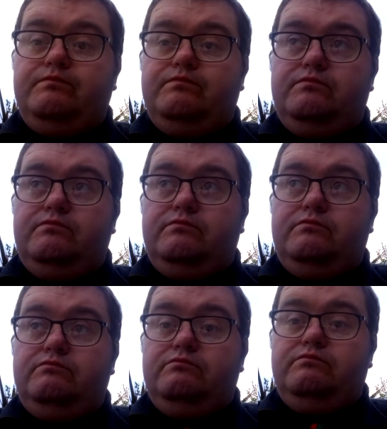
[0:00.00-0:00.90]

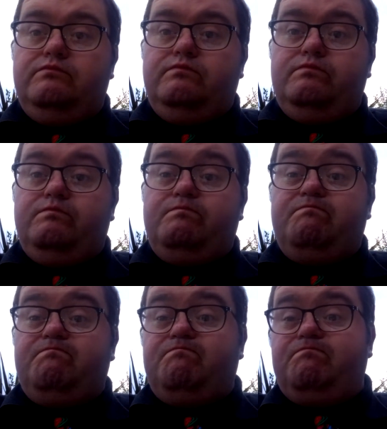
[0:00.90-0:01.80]

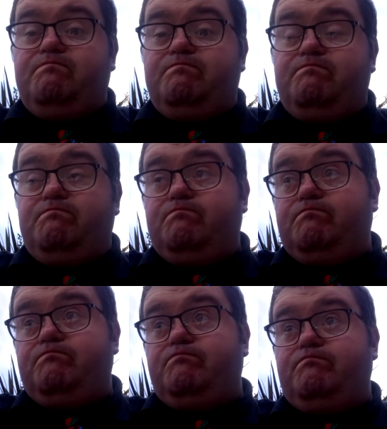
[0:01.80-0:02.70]

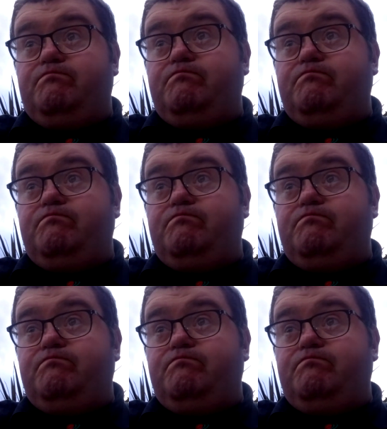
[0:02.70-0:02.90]
[no speech]